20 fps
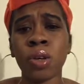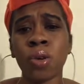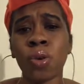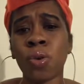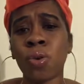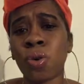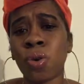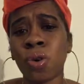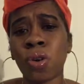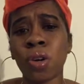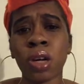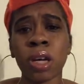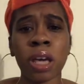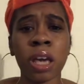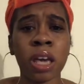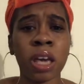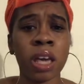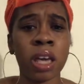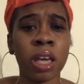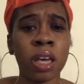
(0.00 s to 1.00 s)
or
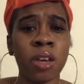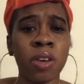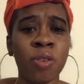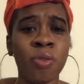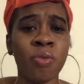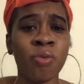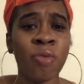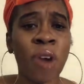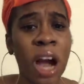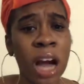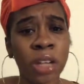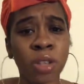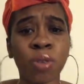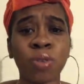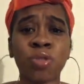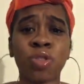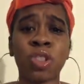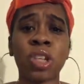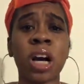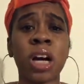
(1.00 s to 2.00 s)
a
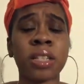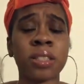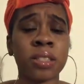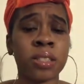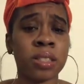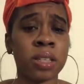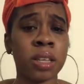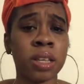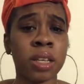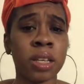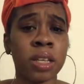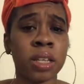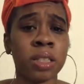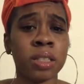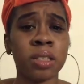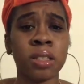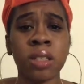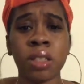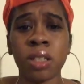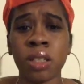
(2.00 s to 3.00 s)
Ronald
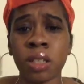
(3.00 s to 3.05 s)
Johnson,